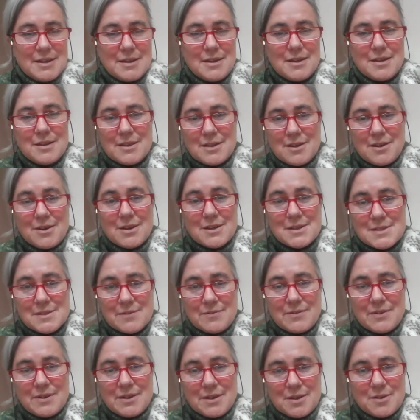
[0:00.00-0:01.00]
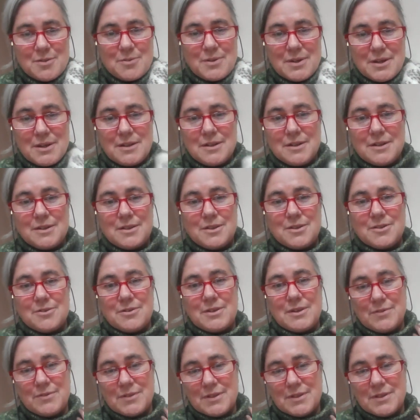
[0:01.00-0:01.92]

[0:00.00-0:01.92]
linen, the likes of Linen Quill, or